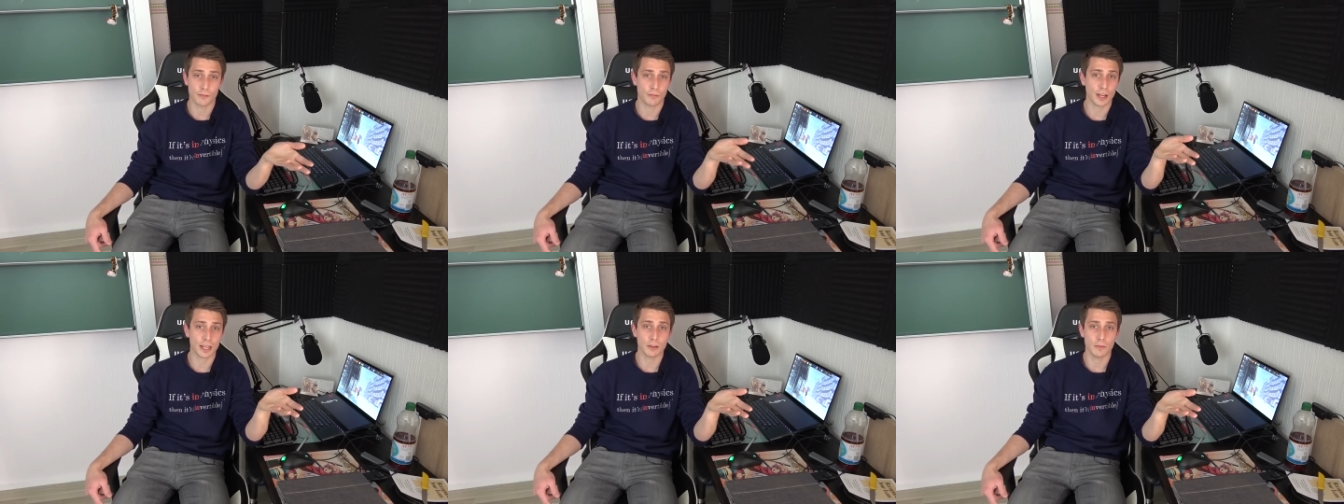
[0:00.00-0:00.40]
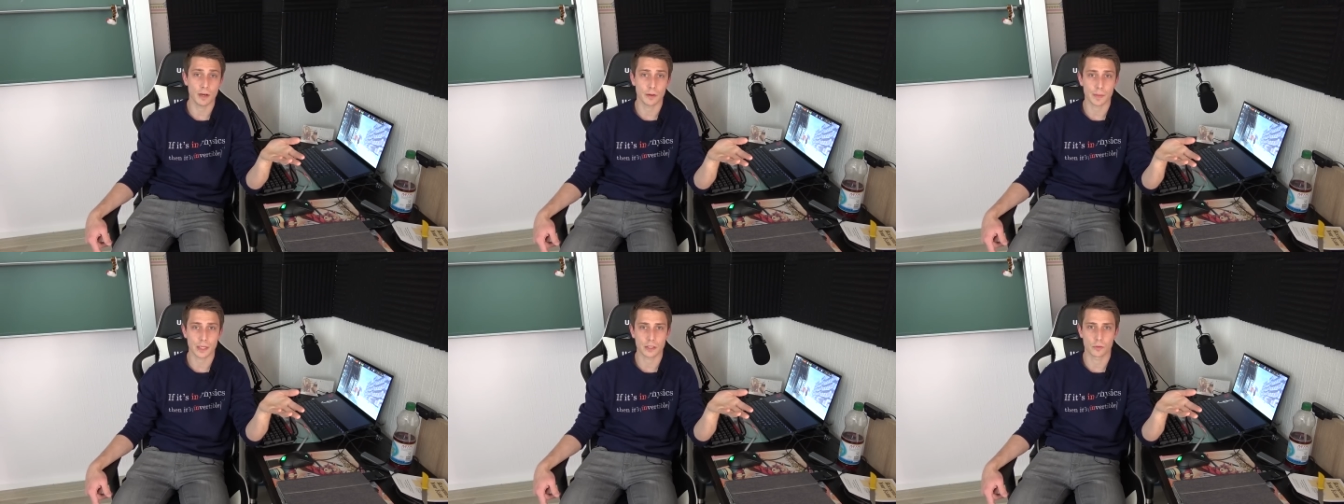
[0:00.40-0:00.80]
thank you
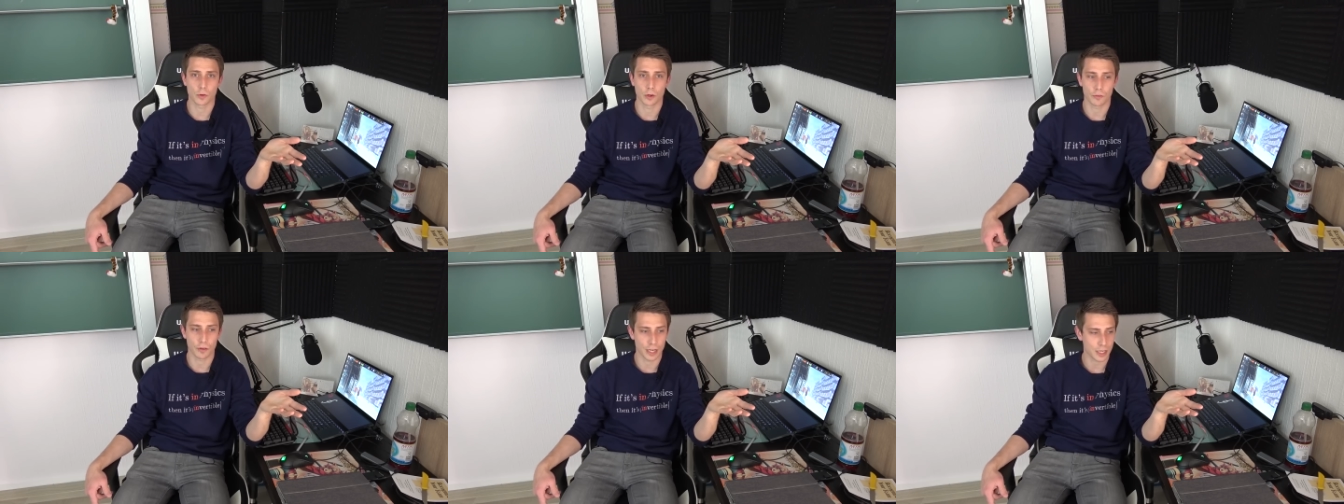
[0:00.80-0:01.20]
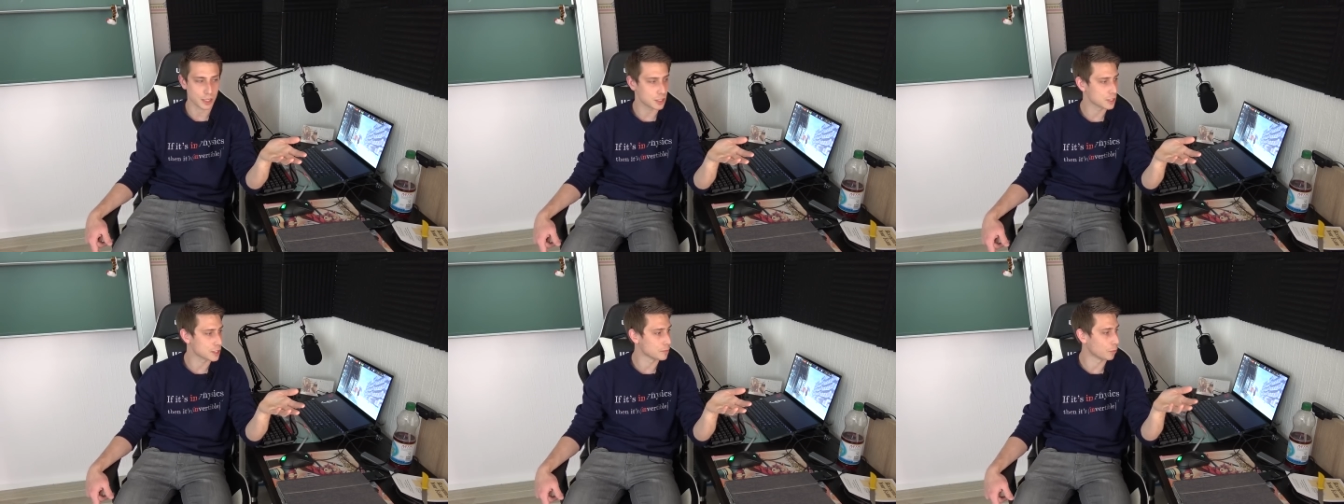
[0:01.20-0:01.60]
very much for your
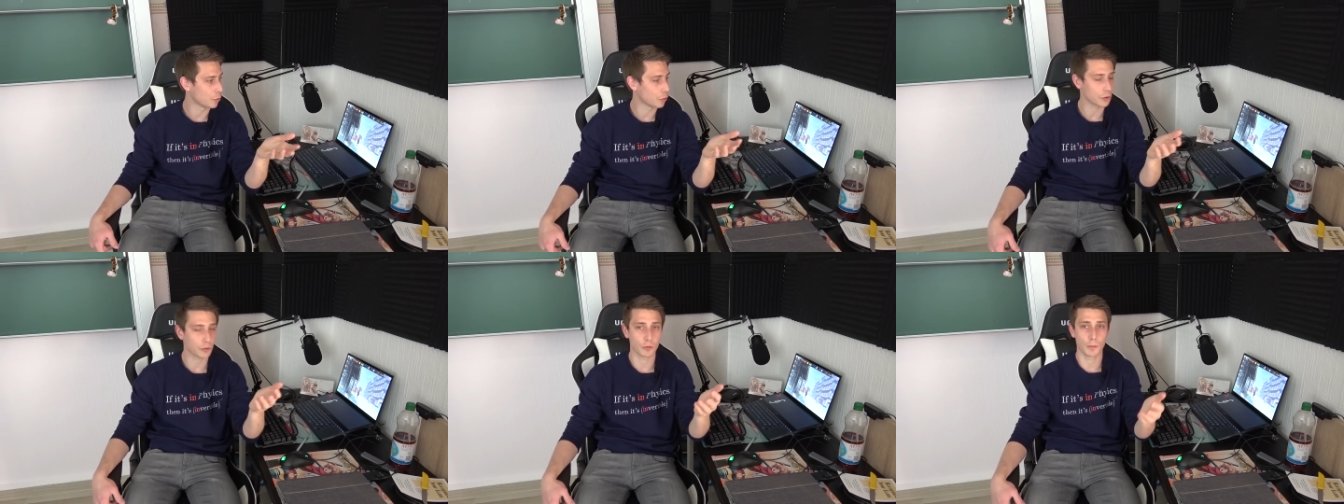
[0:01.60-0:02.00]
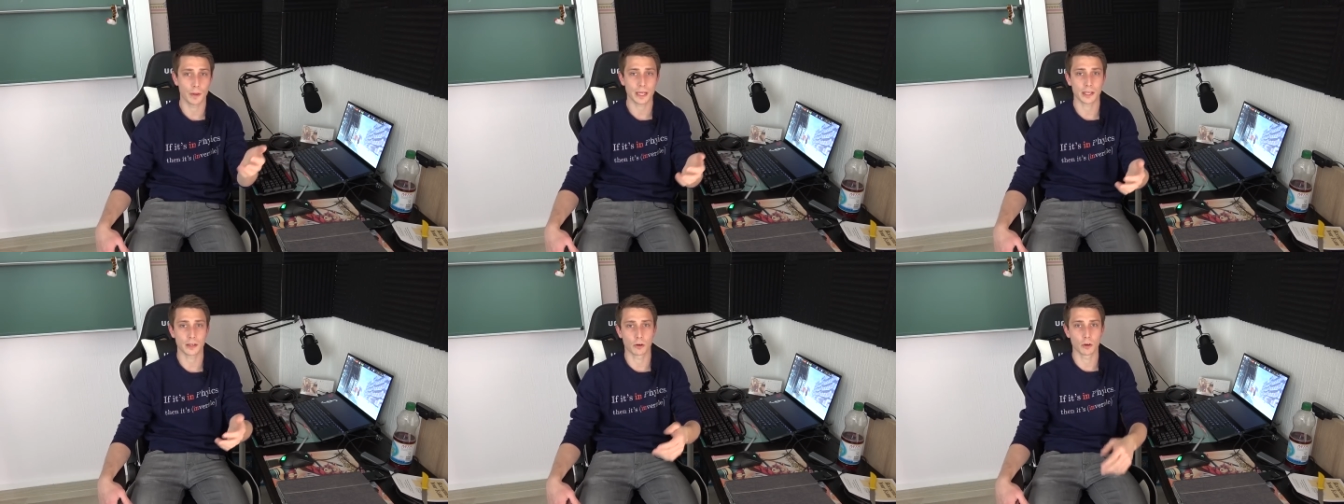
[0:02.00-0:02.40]
financial support, for
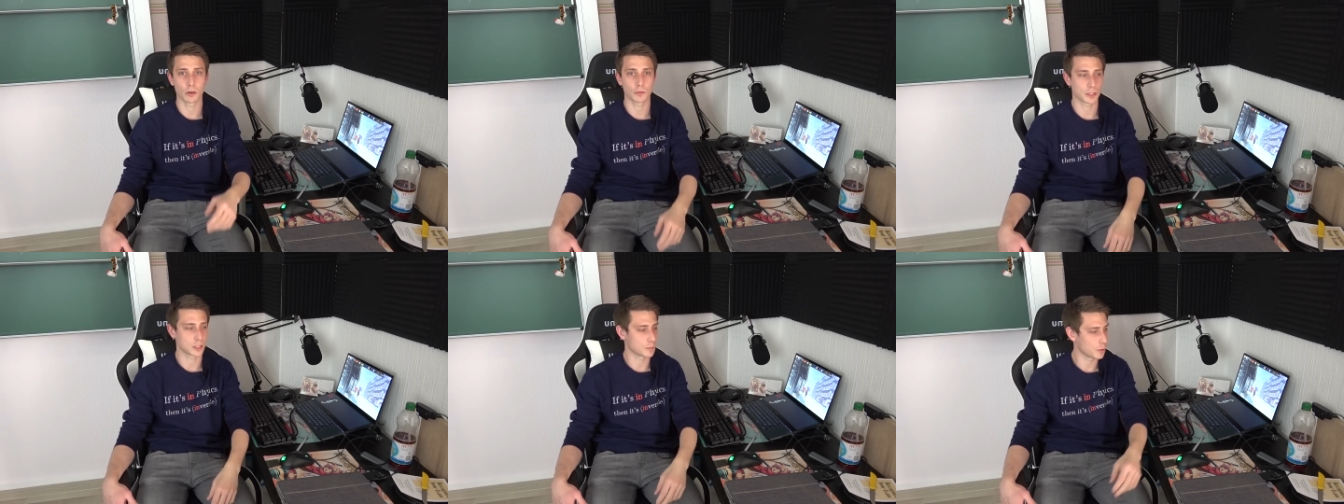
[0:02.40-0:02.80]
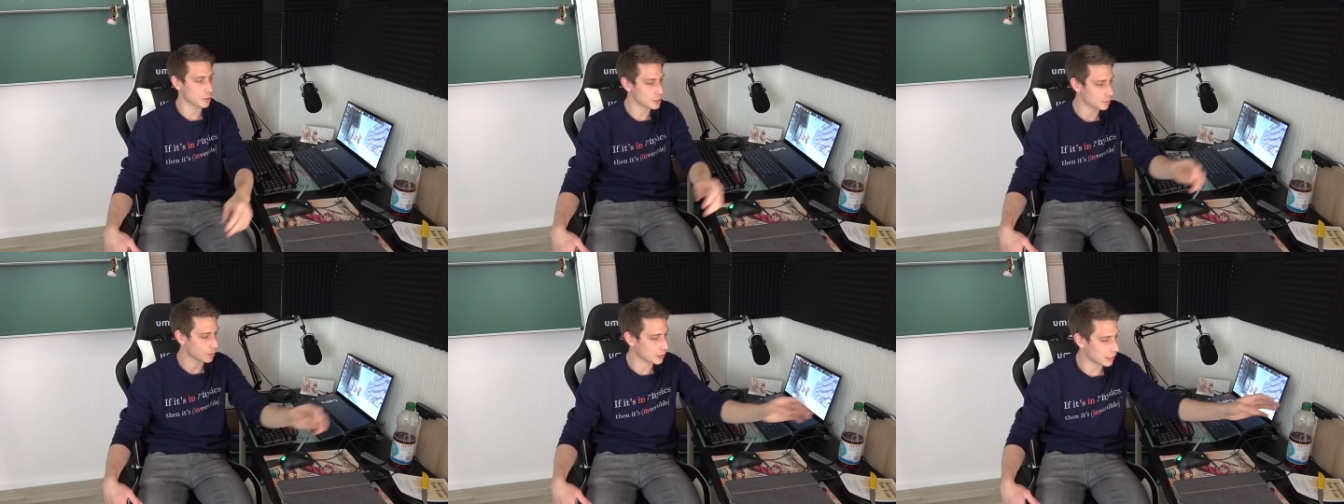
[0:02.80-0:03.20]
making all of this
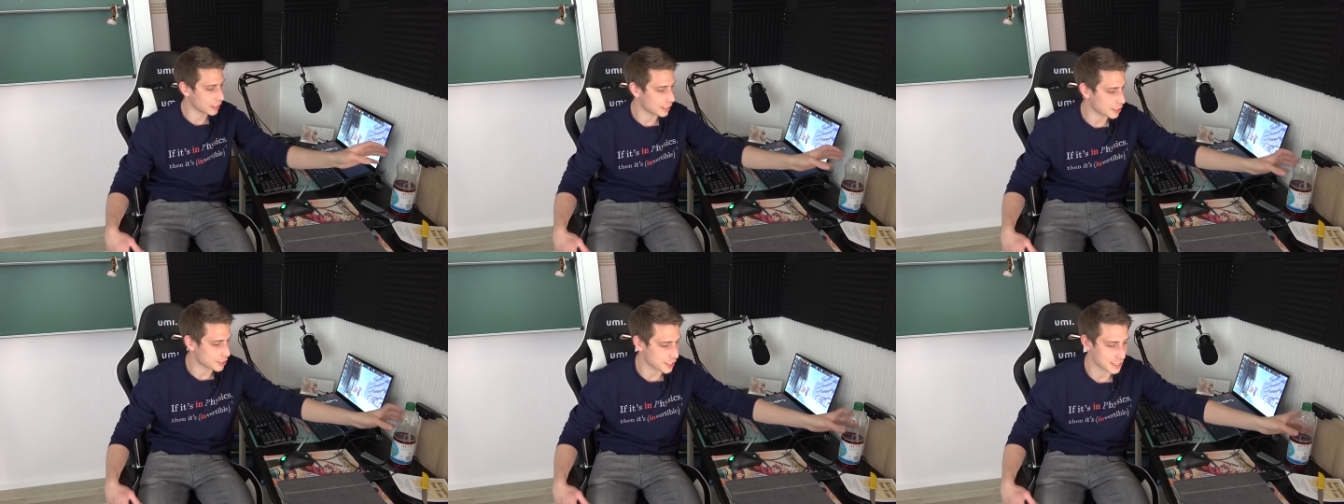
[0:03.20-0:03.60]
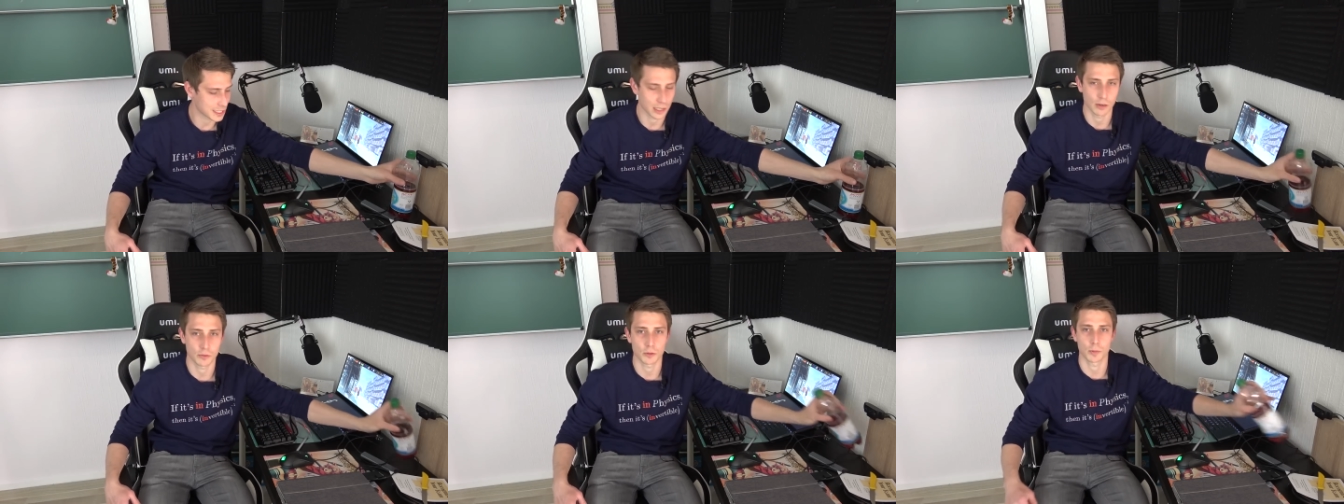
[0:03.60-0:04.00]
possible, and I just
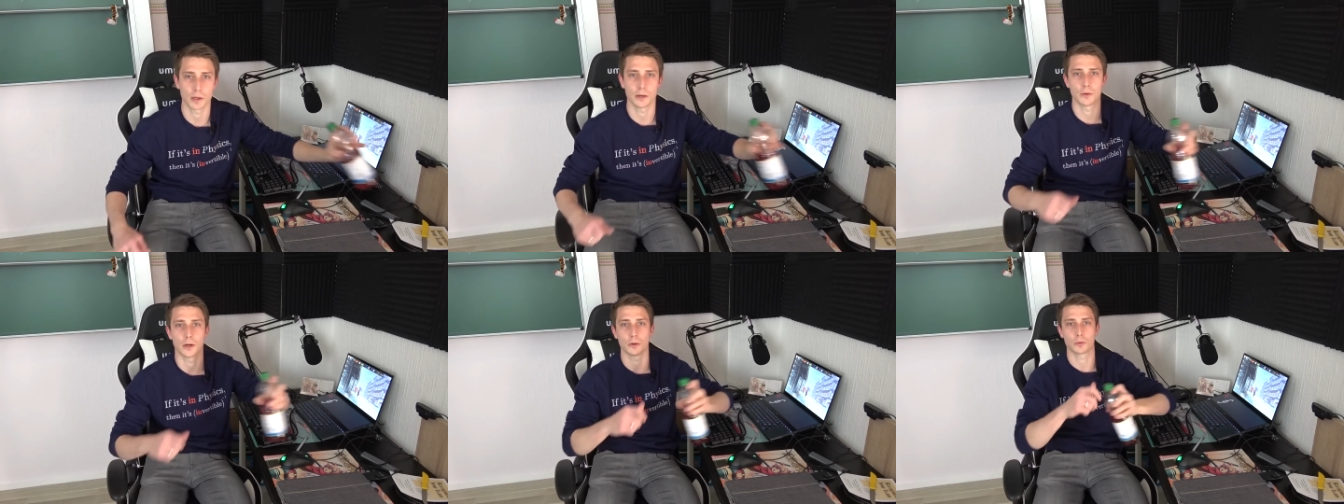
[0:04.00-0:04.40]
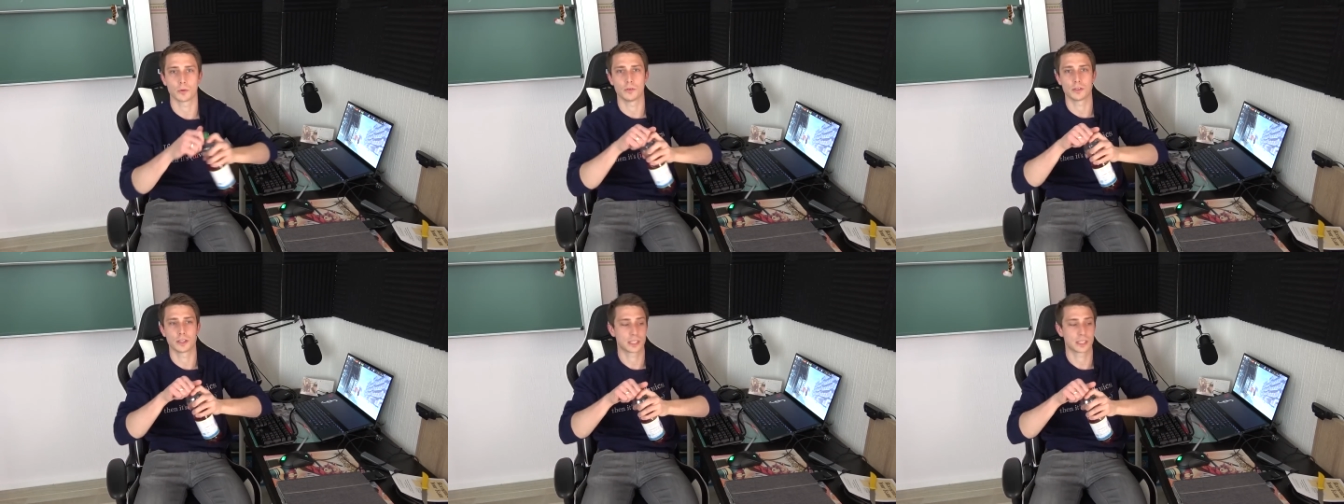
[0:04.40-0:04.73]
love to play around with